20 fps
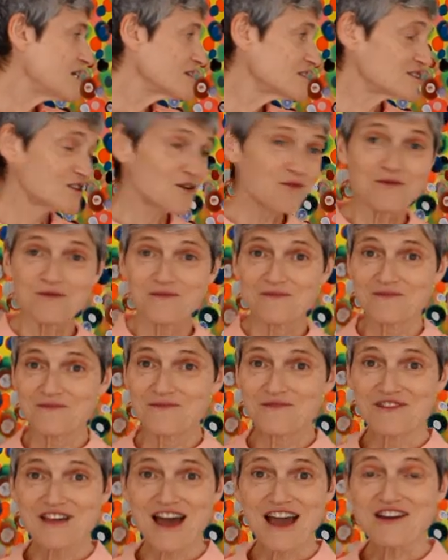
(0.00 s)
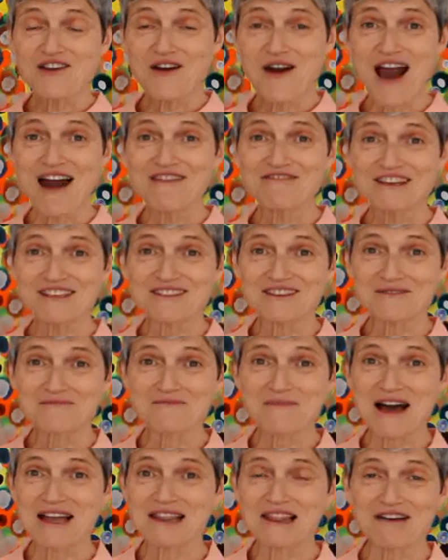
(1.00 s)
So there you have it,
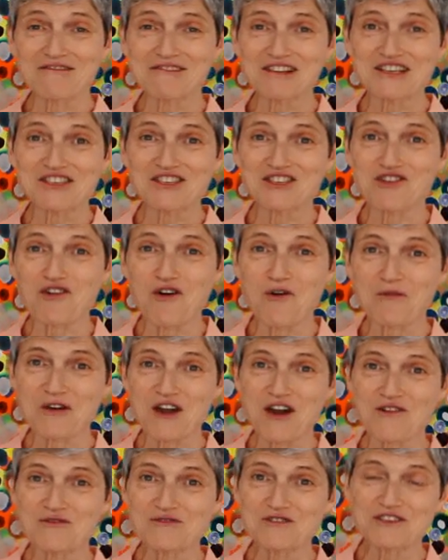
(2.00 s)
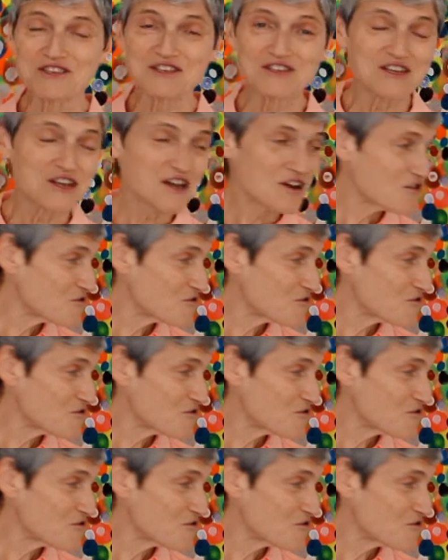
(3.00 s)
my lovely Scorpios.